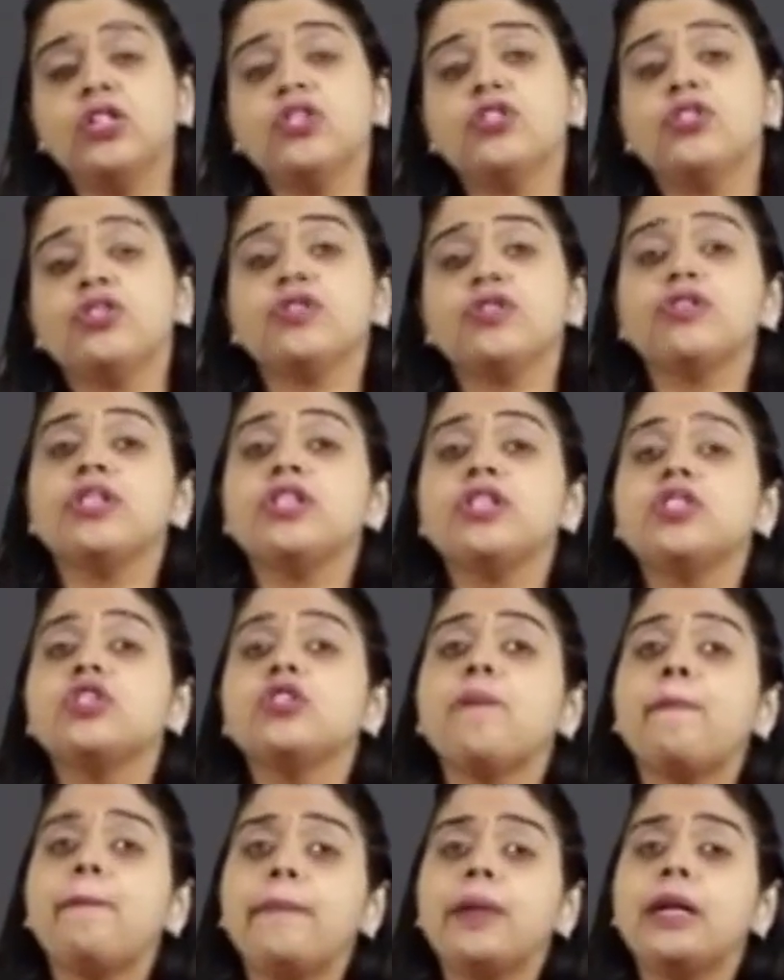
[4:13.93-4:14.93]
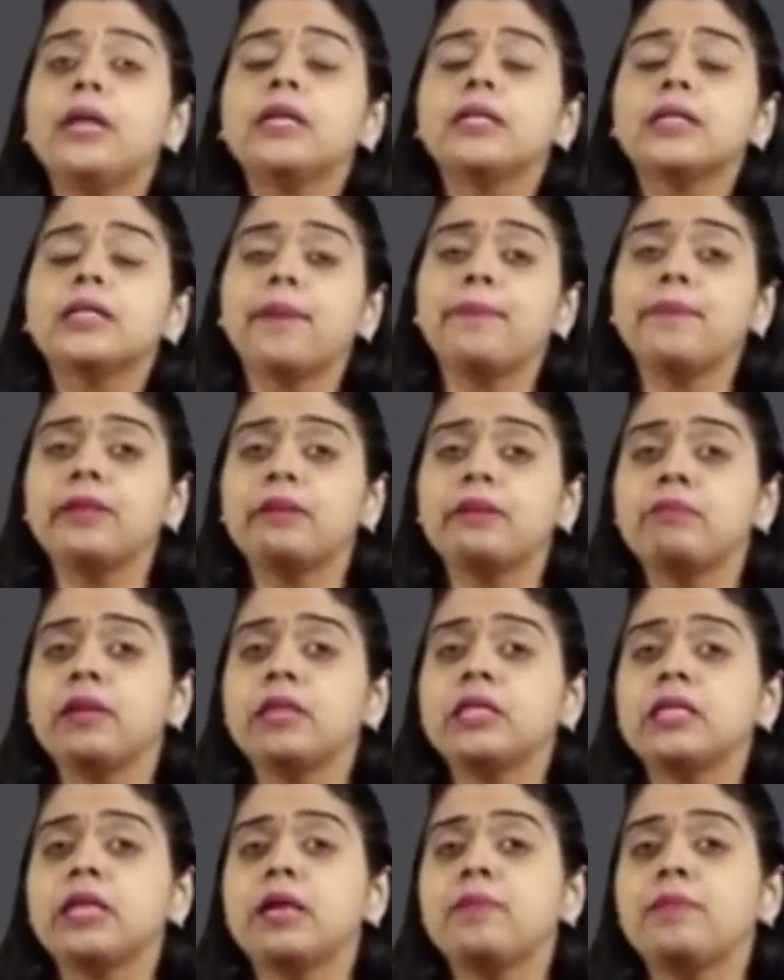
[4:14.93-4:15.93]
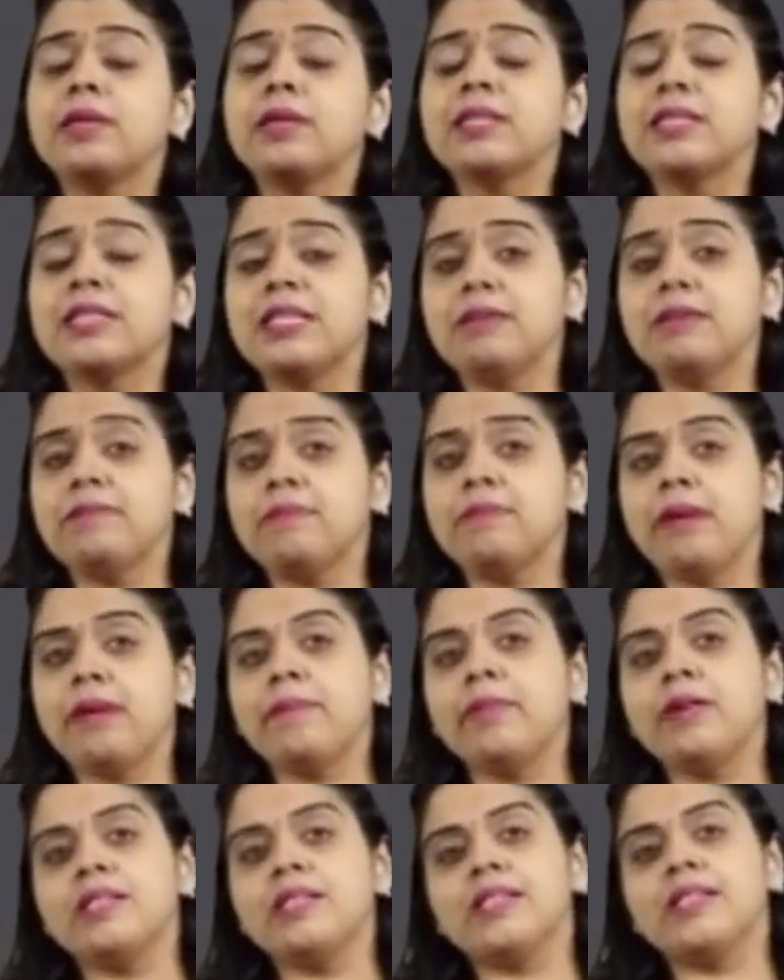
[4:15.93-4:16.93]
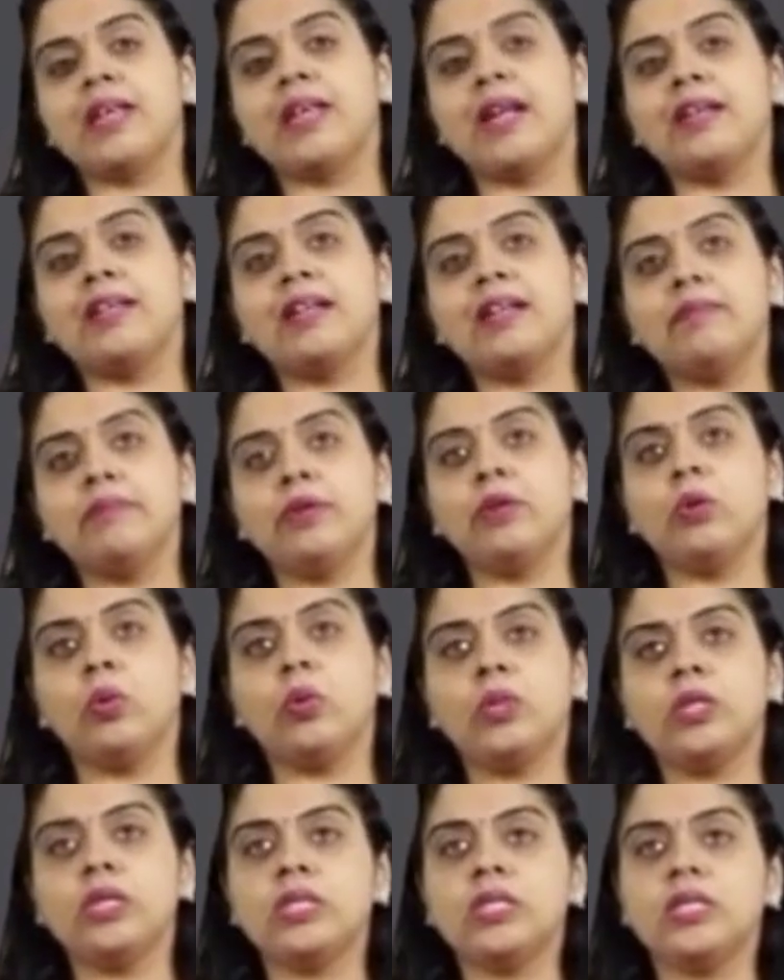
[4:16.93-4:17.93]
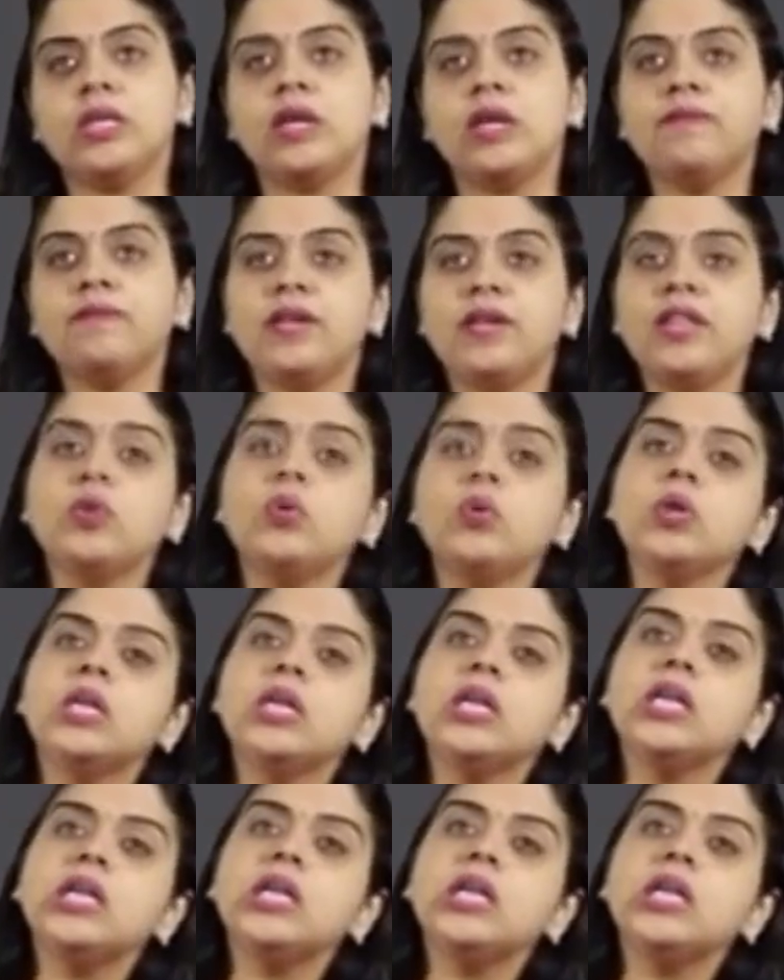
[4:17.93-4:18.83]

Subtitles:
So you need to build commitment amongst team members, and that can be only done when you